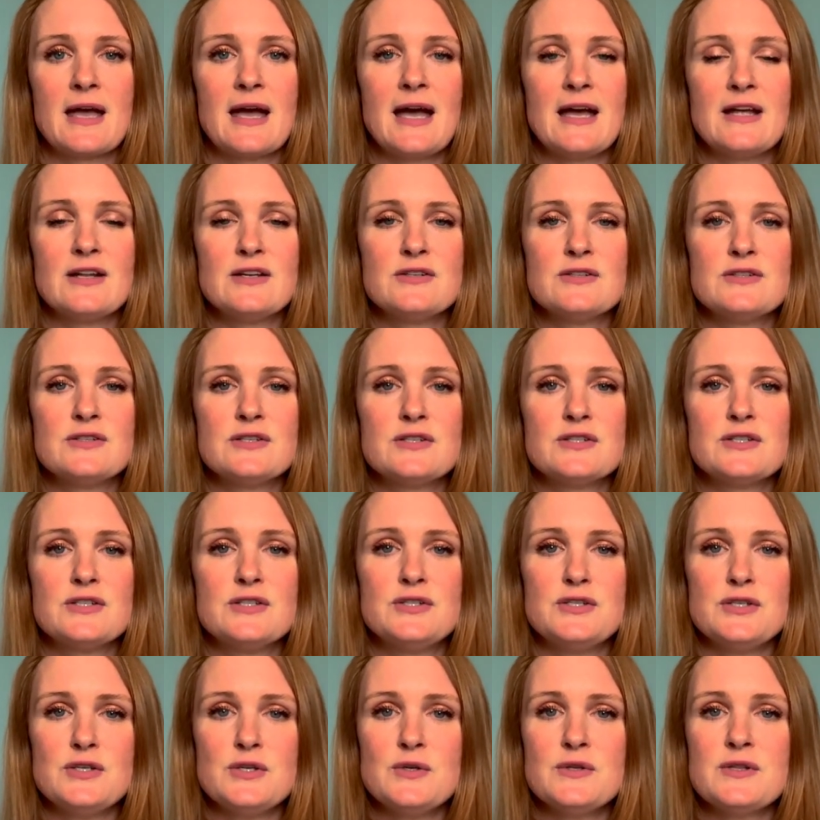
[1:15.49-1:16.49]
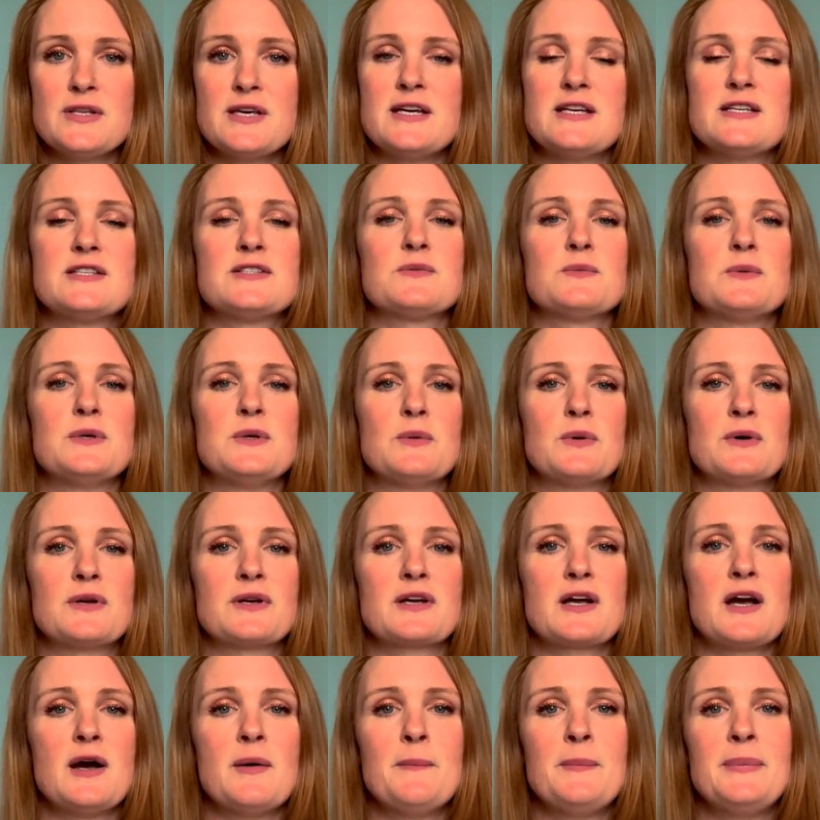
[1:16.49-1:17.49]
And to do this, we
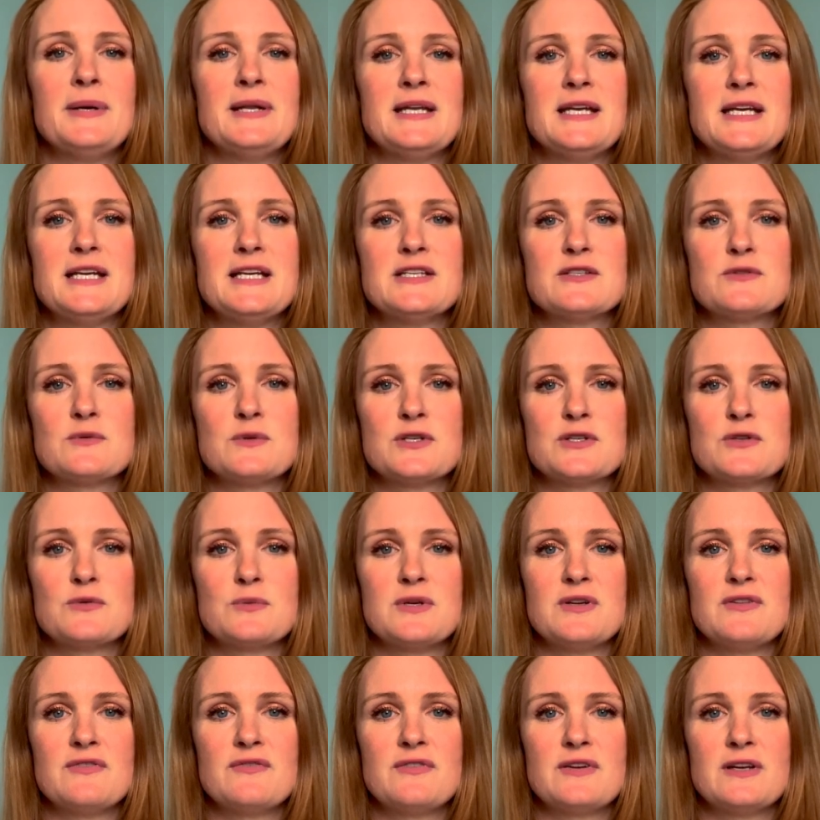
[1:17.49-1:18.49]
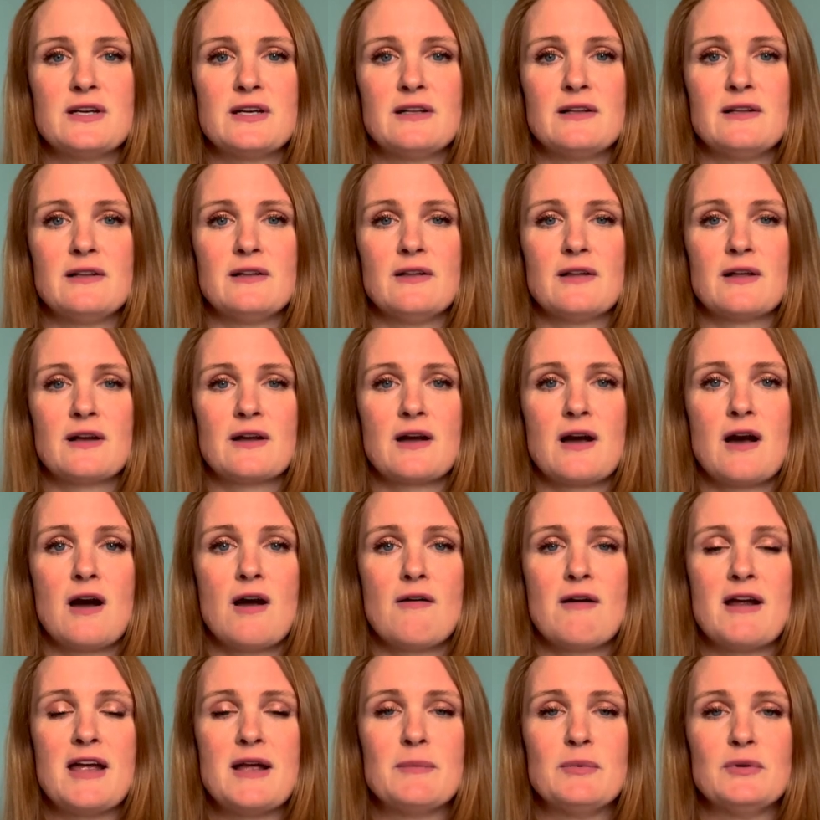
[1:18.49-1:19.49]
want companies which we feel
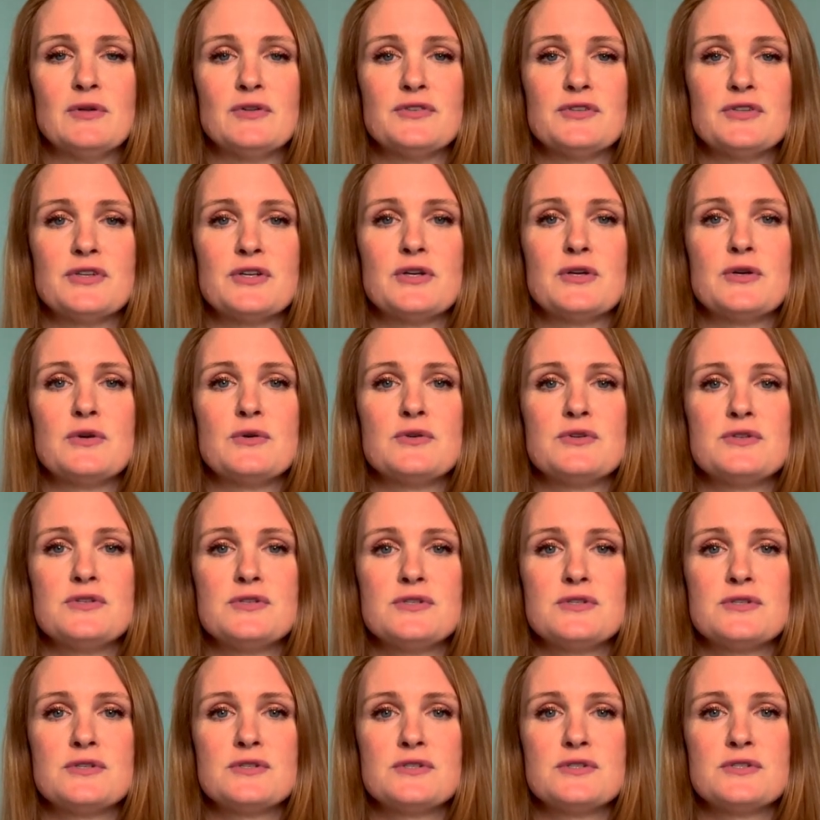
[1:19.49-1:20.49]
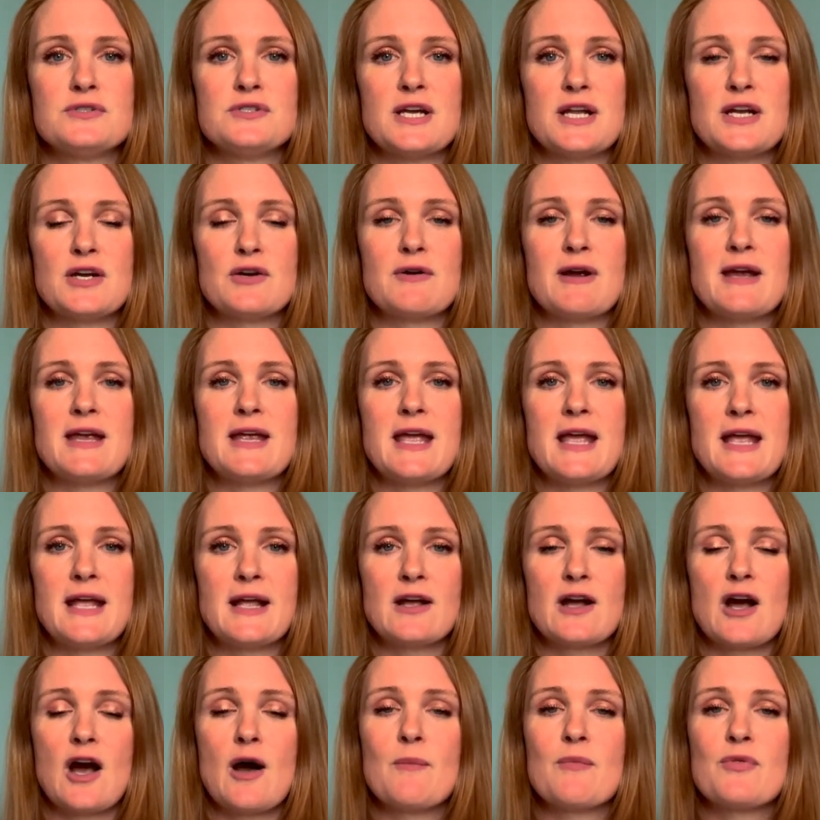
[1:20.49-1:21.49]
are able to generate
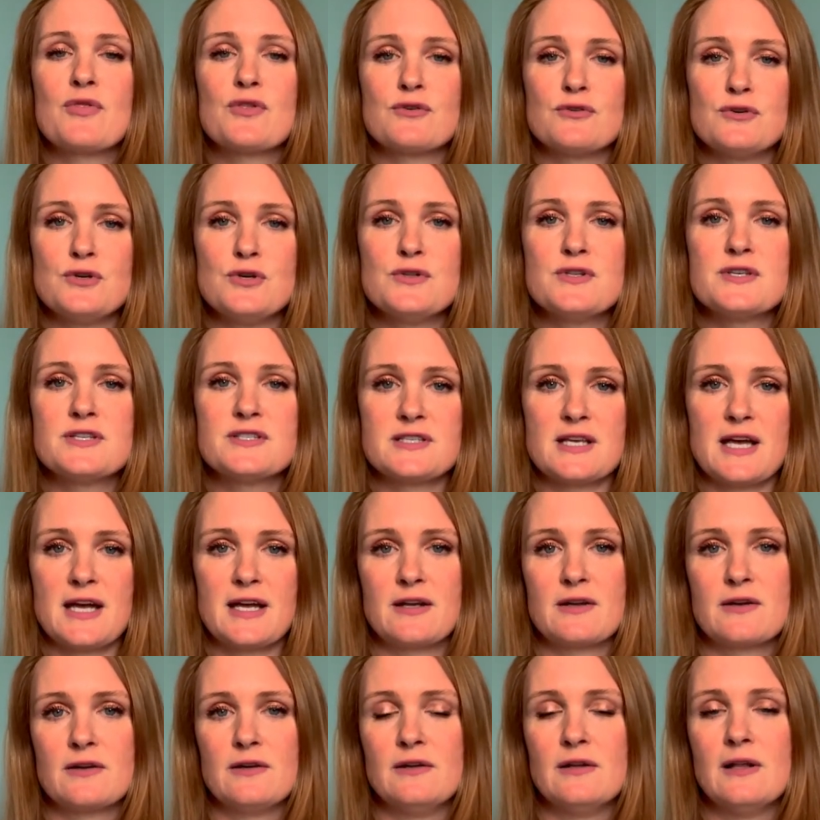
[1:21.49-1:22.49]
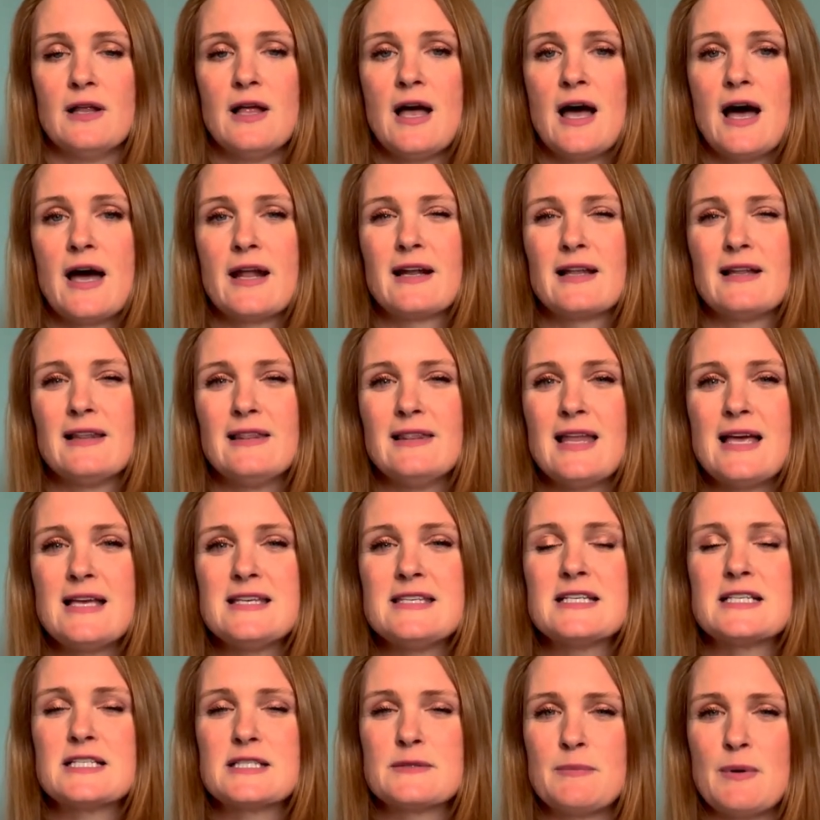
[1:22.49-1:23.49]
income through the cycle and are
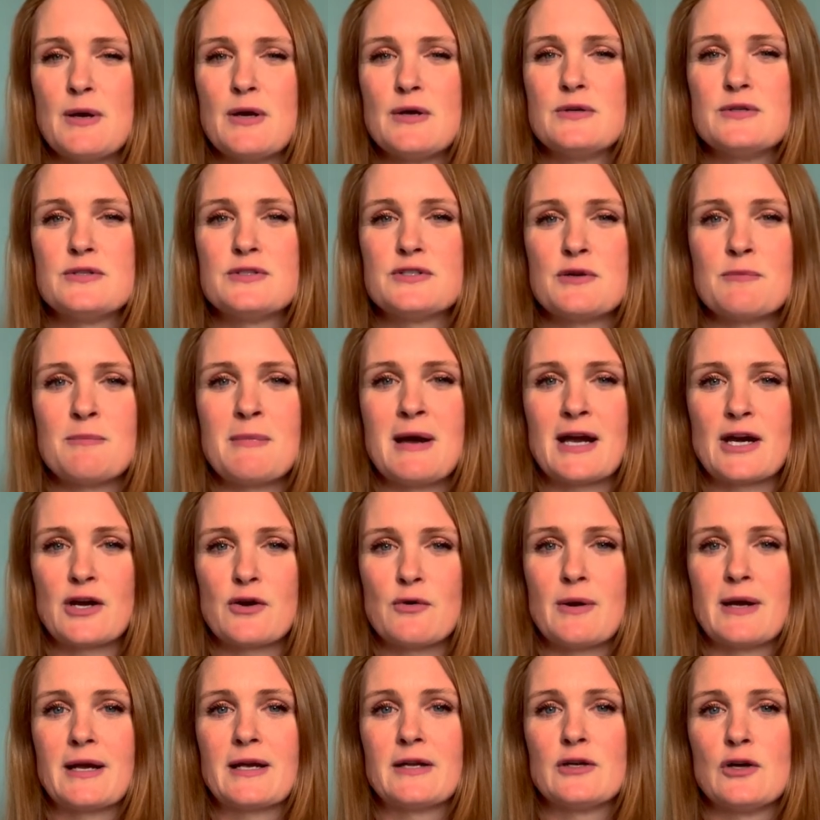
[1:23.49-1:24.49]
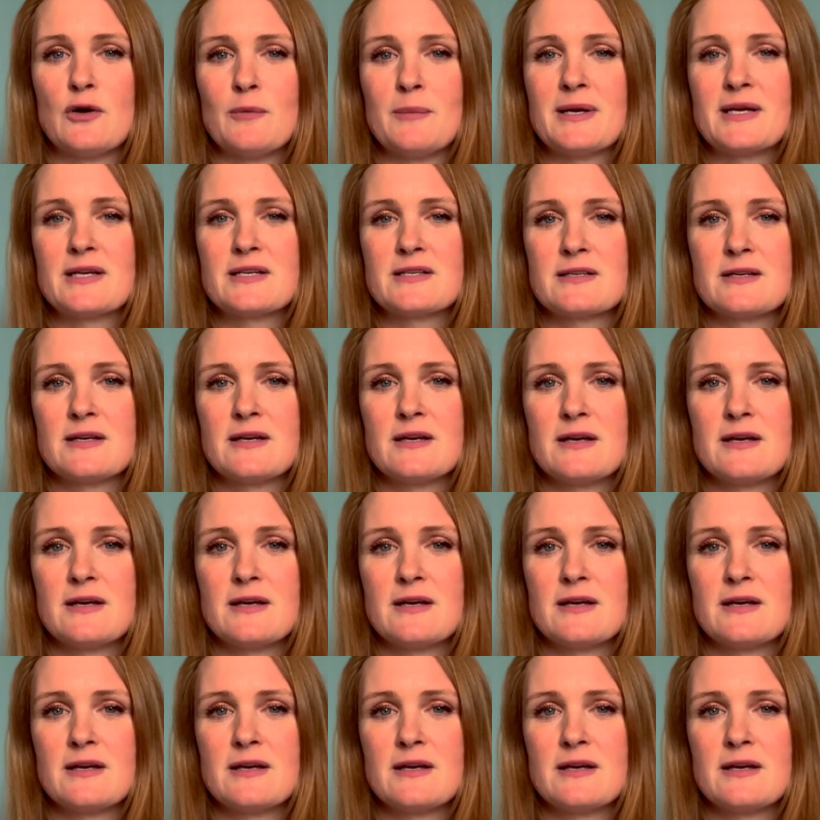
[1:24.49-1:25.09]
less exposed to macroeconomic